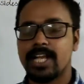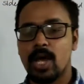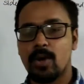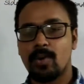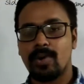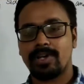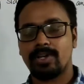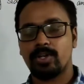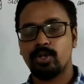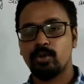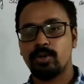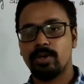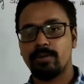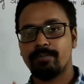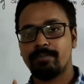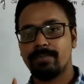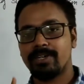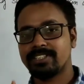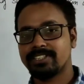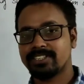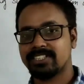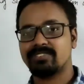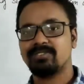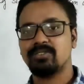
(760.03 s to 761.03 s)
Now you
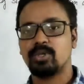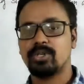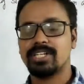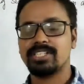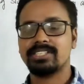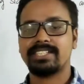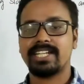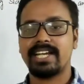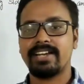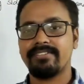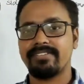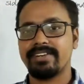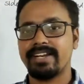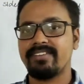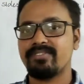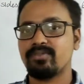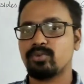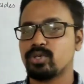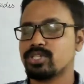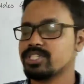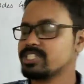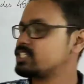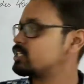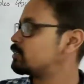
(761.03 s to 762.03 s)
must have noticed I have left
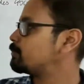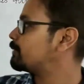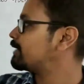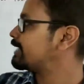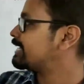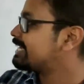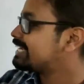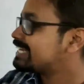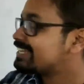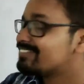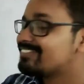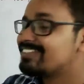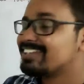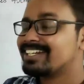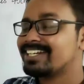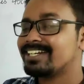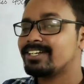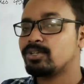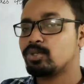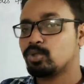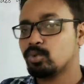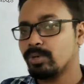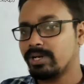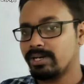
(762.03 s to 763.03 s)
question number 11
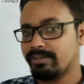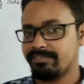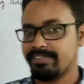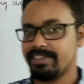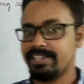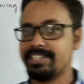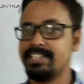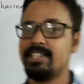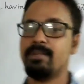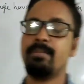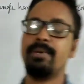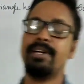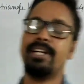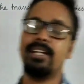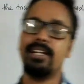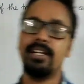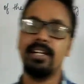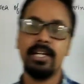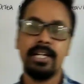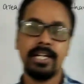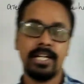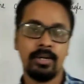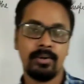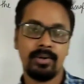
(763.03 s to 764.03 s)
and 12 in the middle.
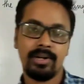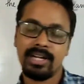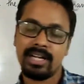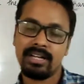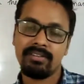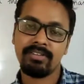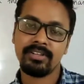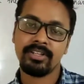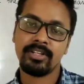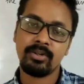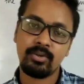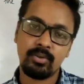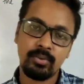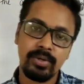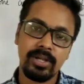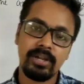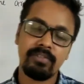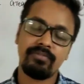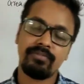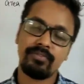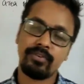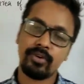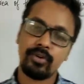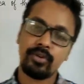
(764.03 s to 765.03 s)
Now 11 and
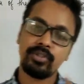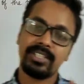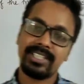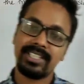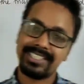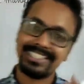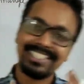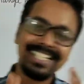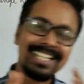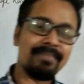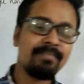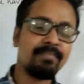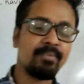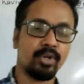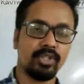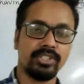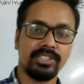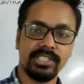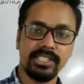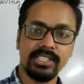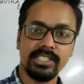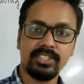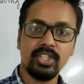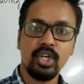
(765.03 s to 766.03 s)
12 follow the same
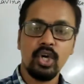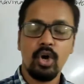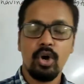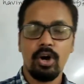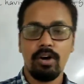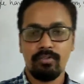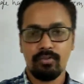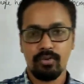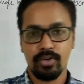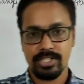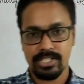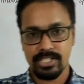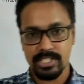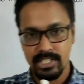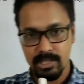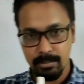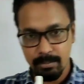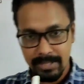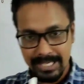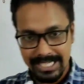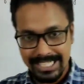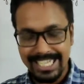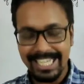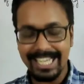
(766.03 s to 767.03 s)
process of question
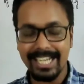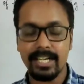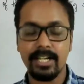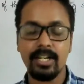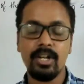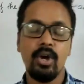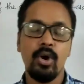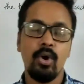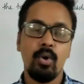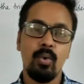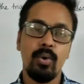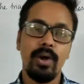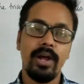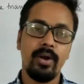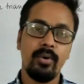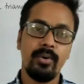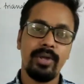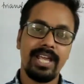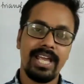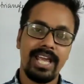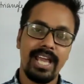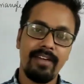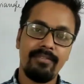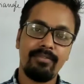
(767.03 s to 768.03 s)
number 10, where
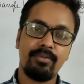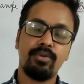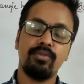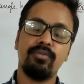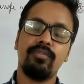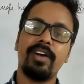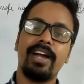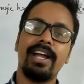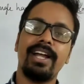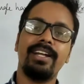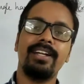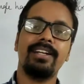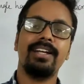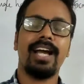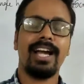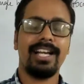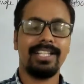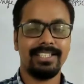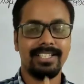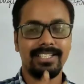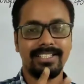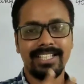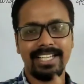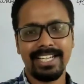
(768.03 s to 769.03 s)
we have to find
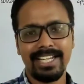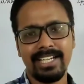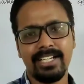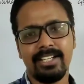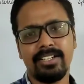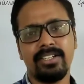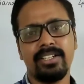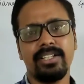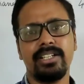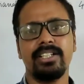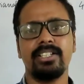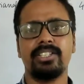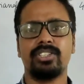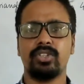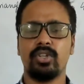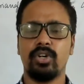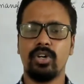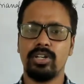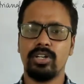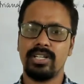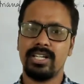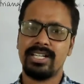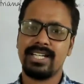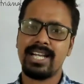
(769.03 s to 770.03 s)
either the interest
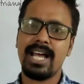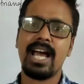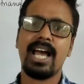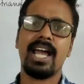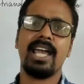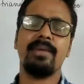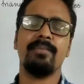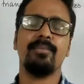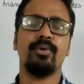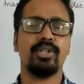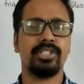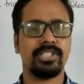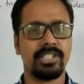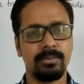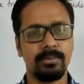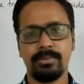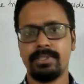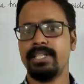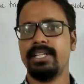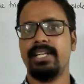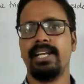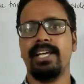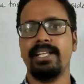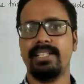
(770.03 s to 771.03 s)
or the time or
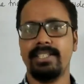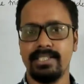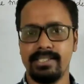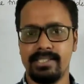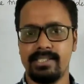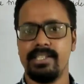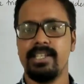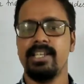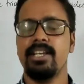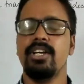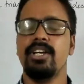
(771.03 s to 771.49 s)
something like this.